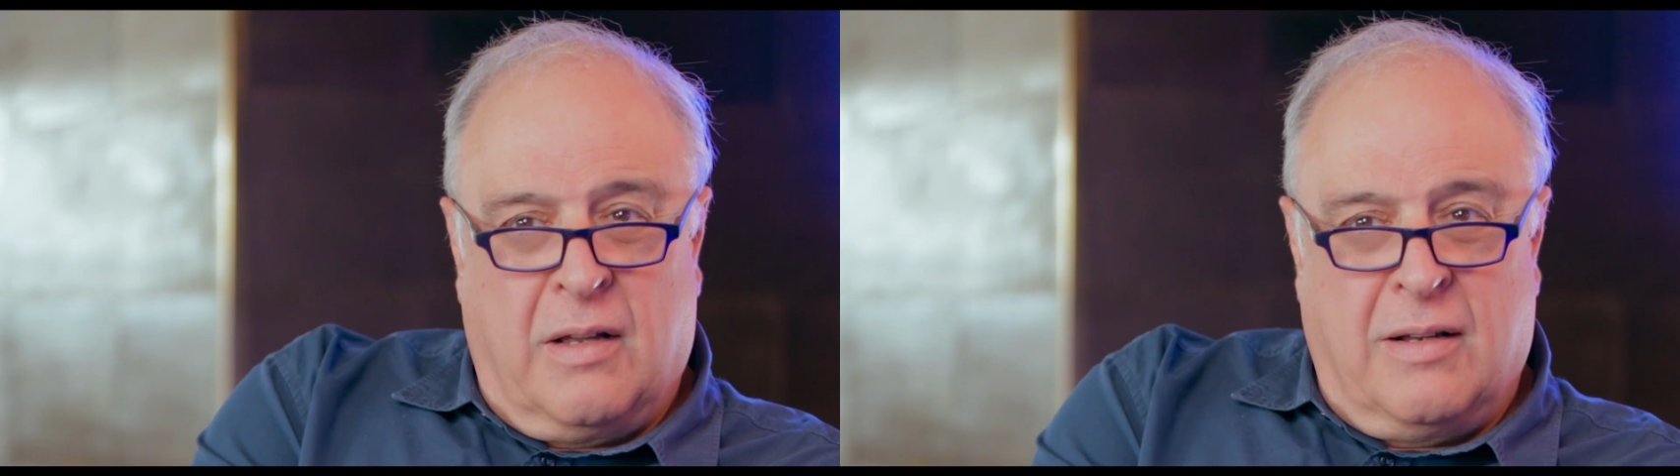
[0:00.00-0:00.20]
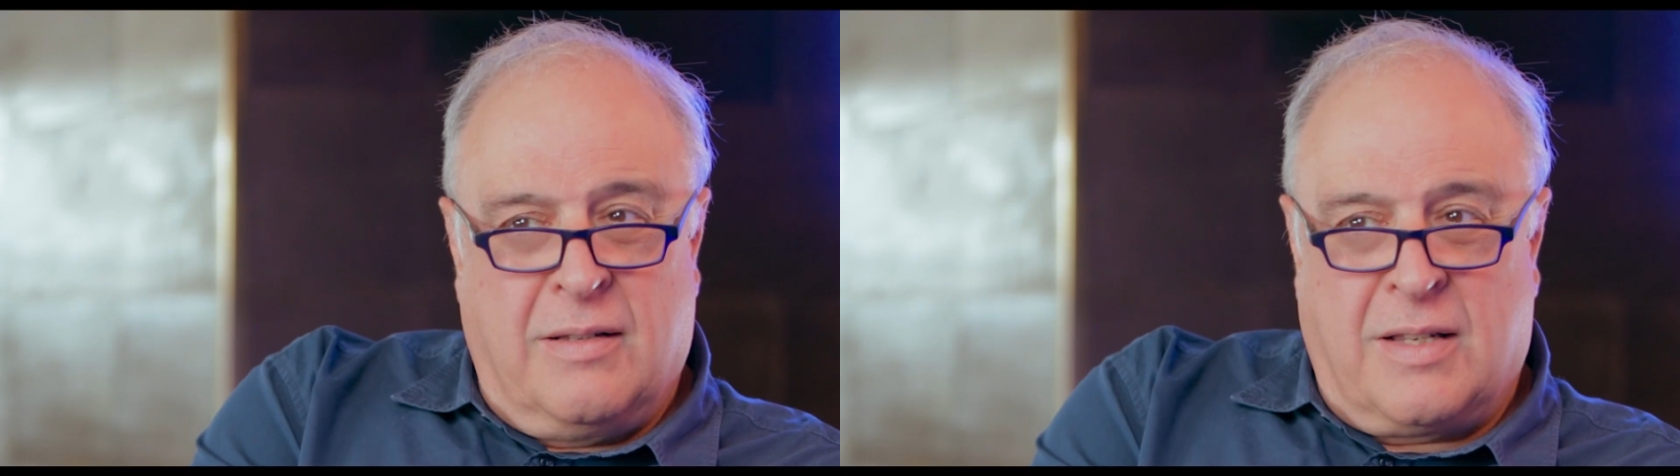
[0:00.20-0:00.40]

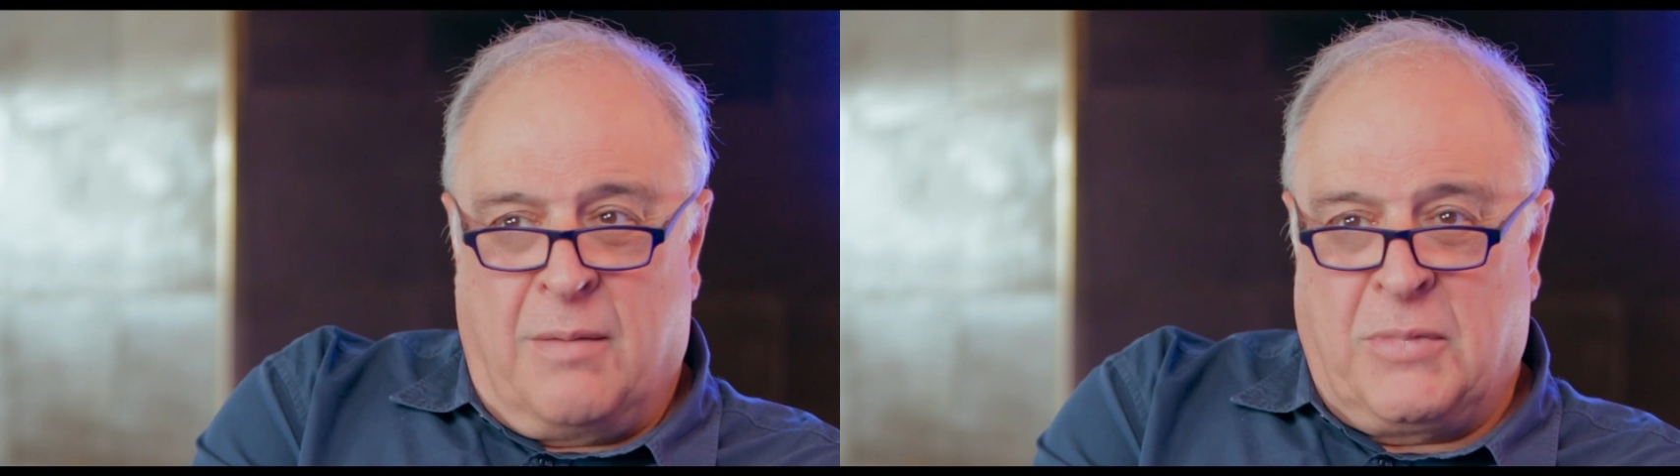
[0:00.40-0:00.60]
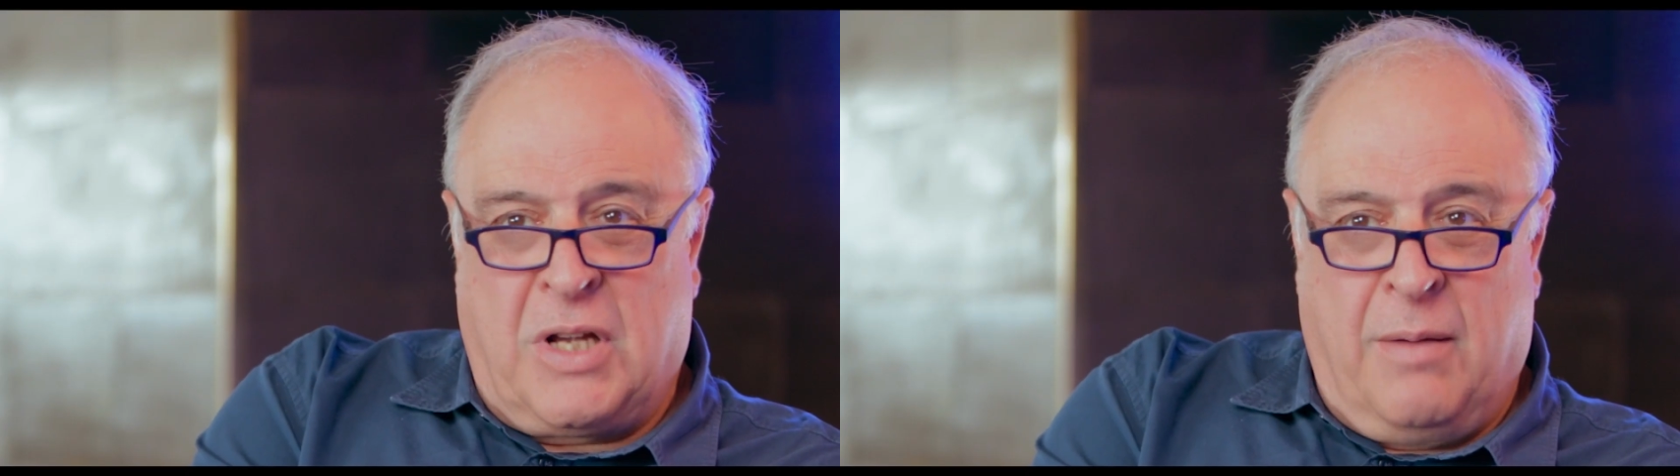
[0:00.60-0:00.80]
And
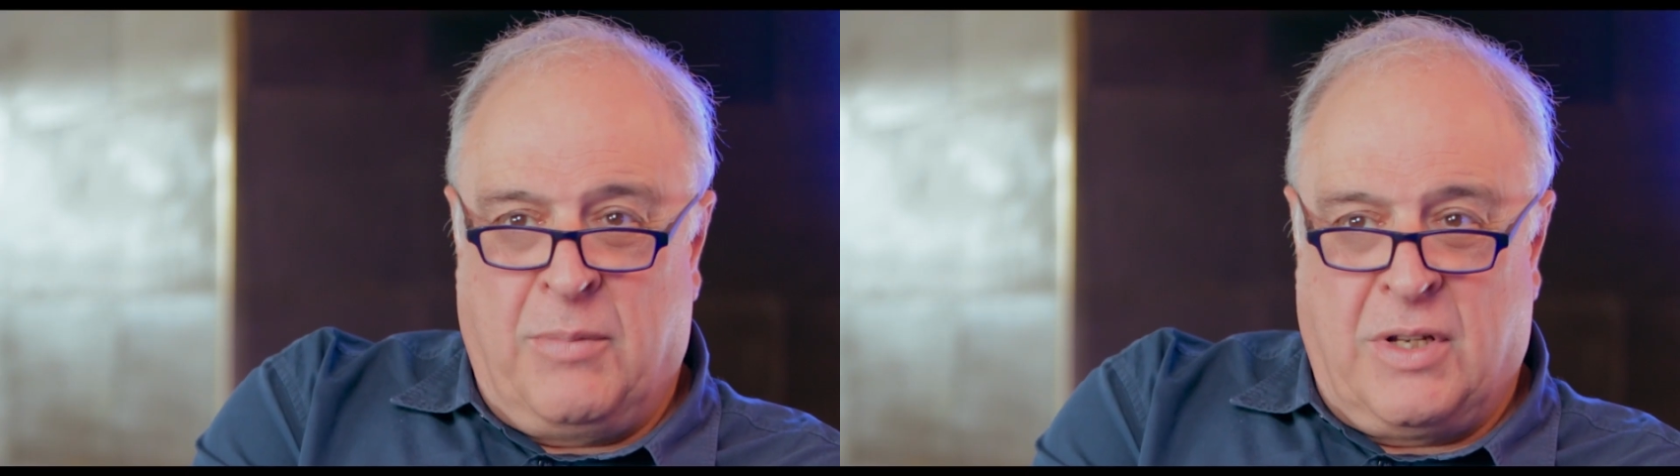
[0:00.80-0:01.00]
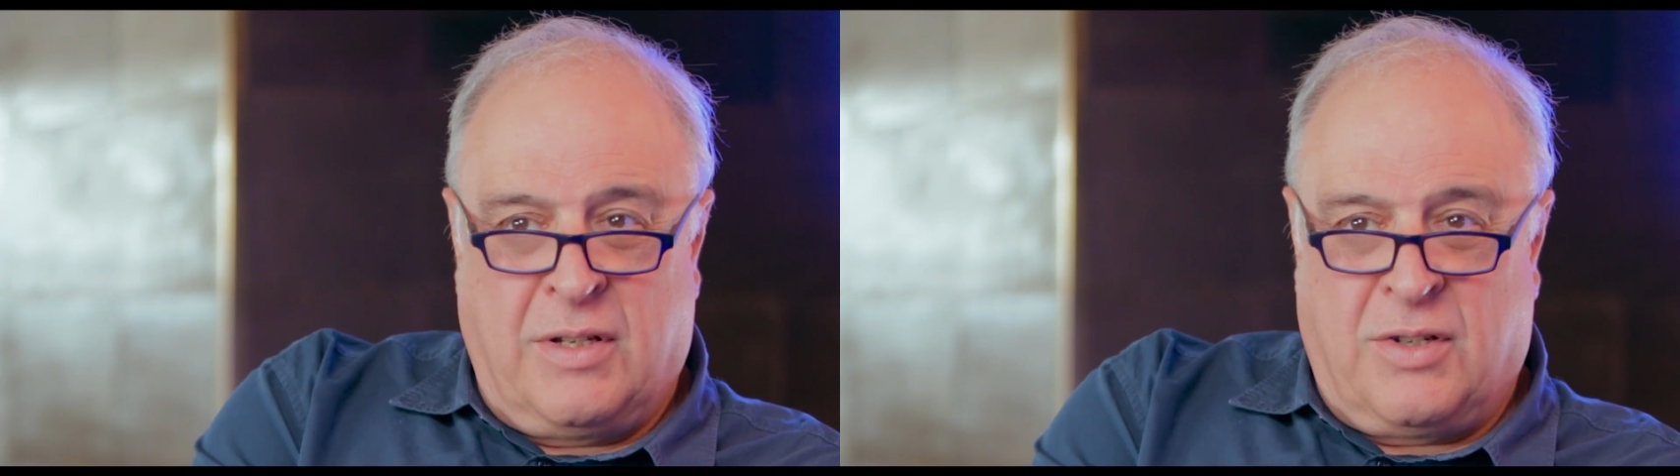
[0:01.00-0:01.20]

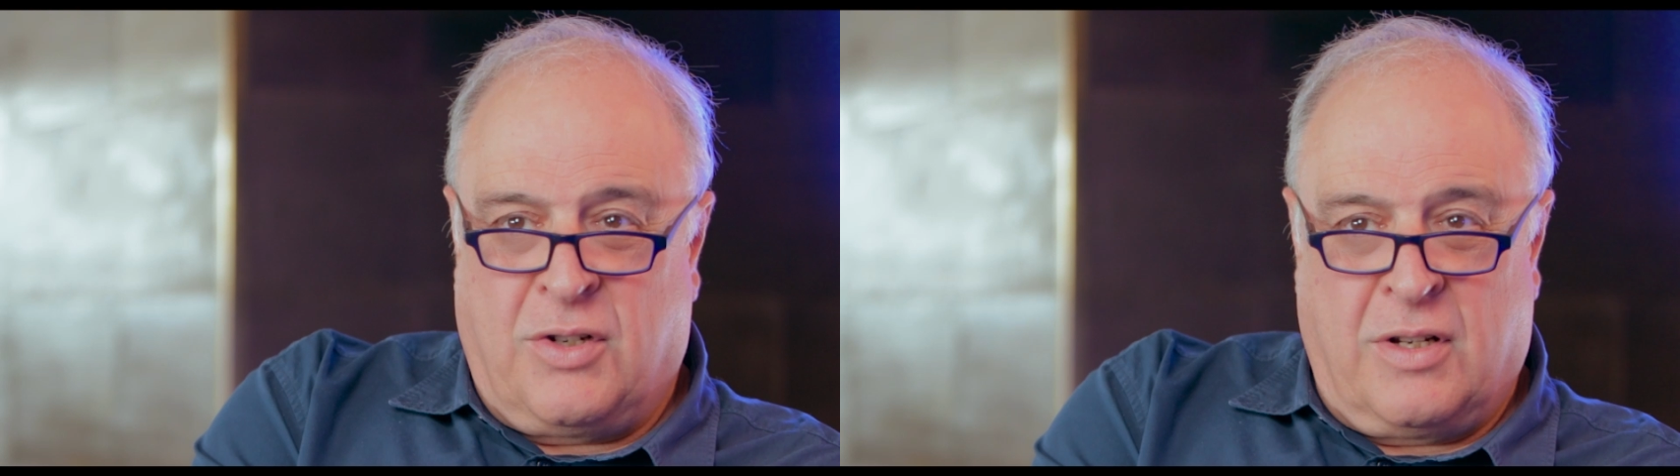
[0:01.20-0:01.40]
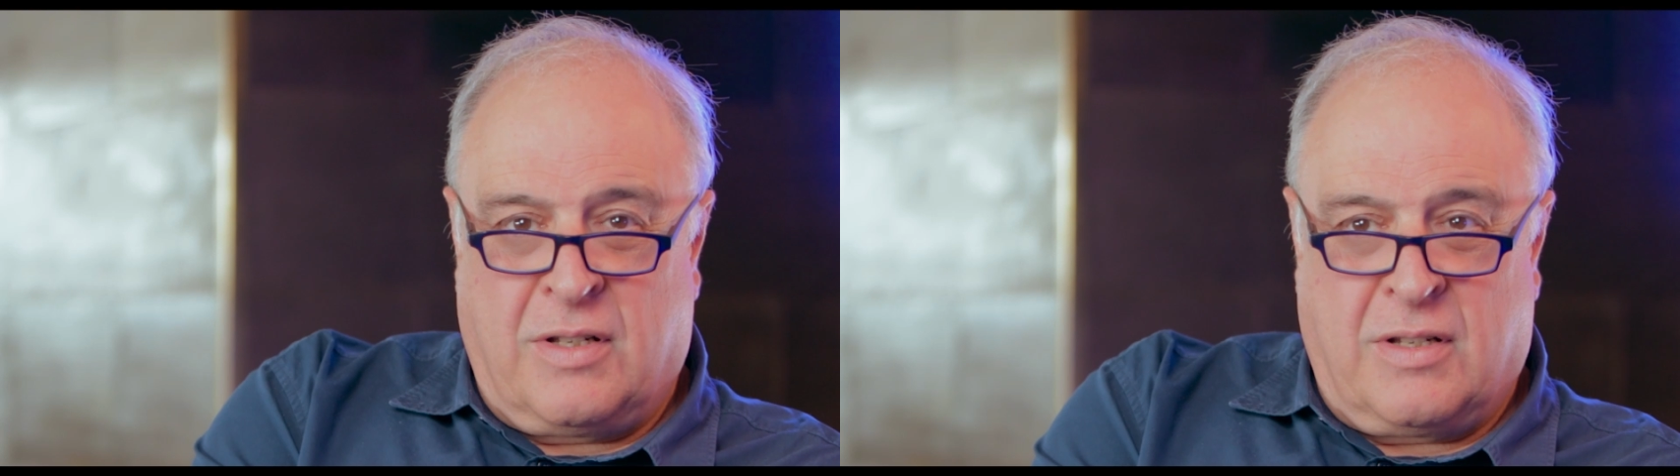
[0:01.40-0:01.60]
sometimes it's
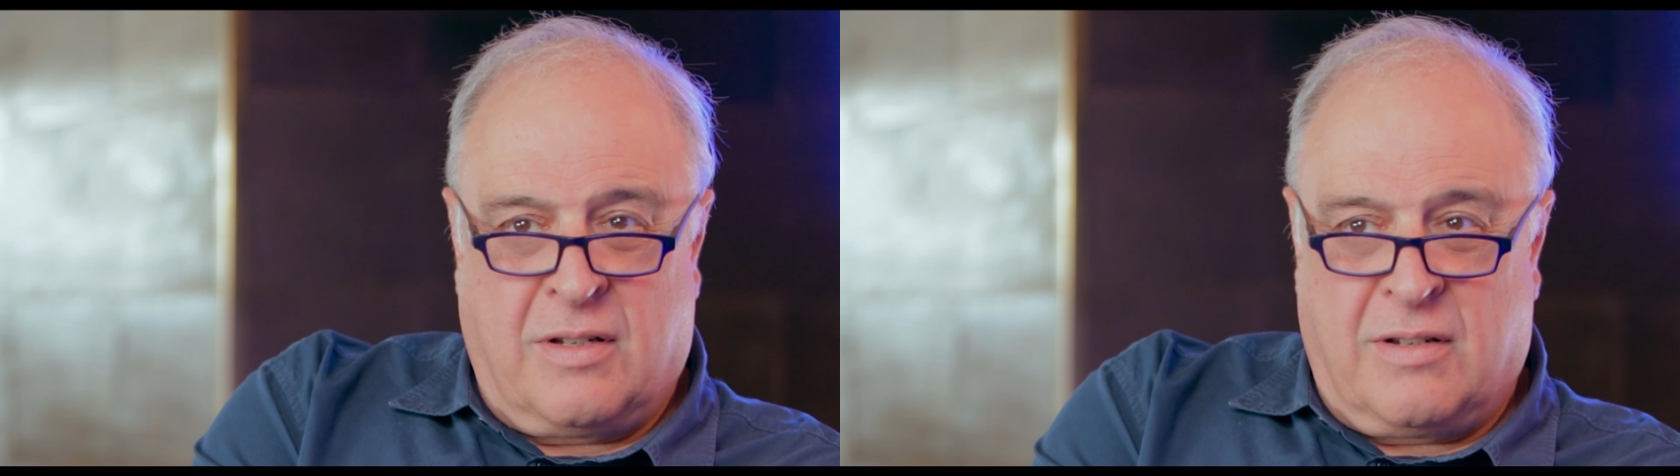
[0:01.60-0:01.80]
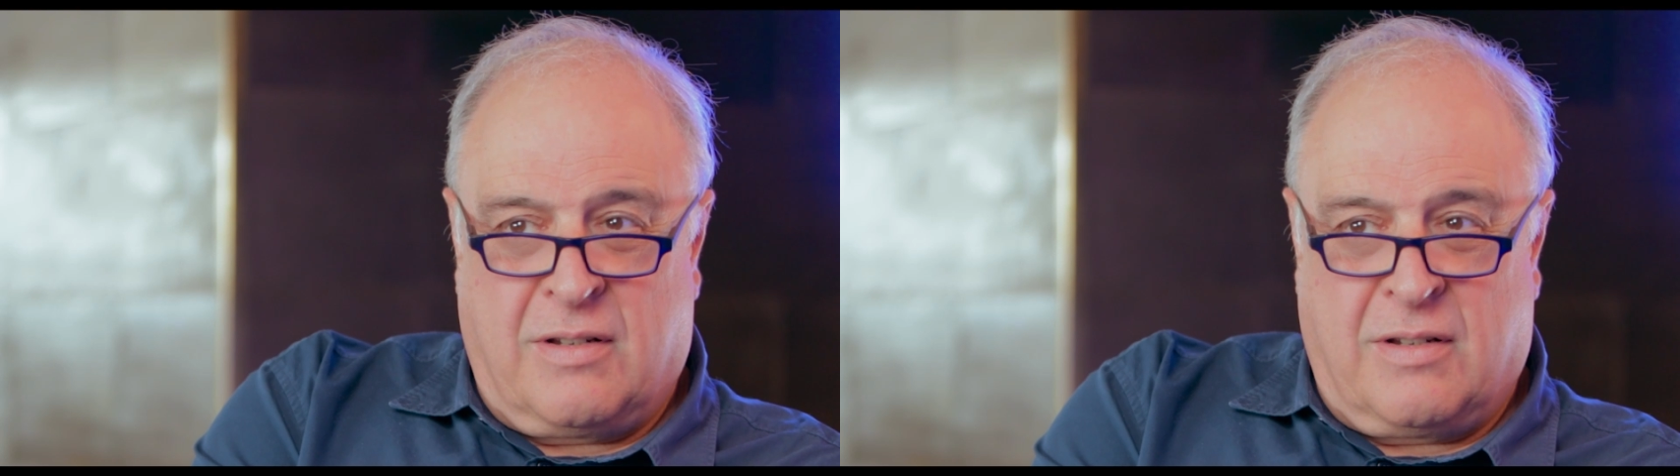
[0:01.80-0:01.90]
just